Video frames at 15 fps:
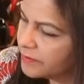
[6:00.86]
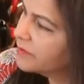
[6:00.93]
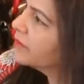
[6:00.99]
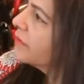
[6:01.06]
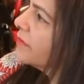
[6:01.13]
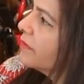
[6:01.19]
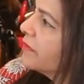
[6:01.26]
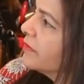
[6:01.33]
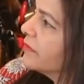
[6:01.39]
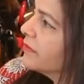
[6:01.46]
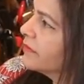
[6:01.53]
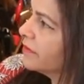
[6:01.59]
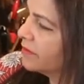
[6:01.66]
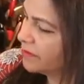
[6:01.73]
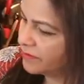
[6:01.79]

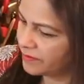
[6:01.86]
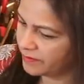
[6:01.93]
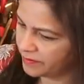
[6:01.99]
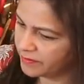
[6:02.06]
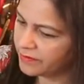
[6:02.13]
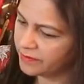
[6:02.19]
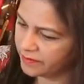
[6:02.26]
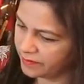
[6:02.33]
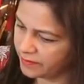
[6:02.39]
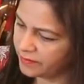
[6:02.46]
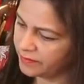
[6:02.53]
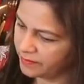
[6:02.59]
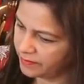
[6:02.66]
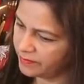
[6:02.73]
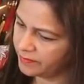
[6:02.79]

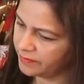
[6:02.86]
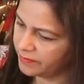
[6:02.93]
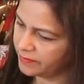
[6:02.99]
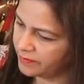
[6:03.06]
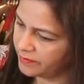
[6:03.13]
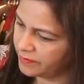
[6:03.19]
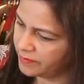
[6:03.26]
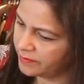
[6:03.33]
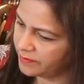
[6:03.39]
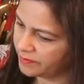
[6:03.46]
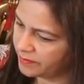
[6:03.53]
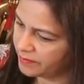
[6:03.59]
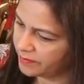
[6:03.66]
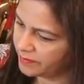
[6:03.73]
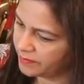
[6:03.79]

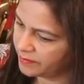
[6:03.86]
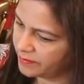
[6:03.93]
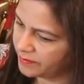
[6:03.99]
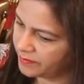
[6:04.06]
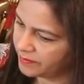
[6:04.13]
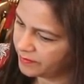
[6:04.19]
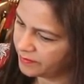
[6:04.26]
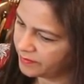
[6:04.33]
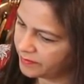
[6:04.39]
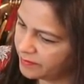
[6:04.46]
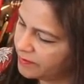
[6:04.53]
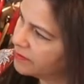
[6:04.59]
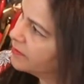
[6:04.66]
[no speech]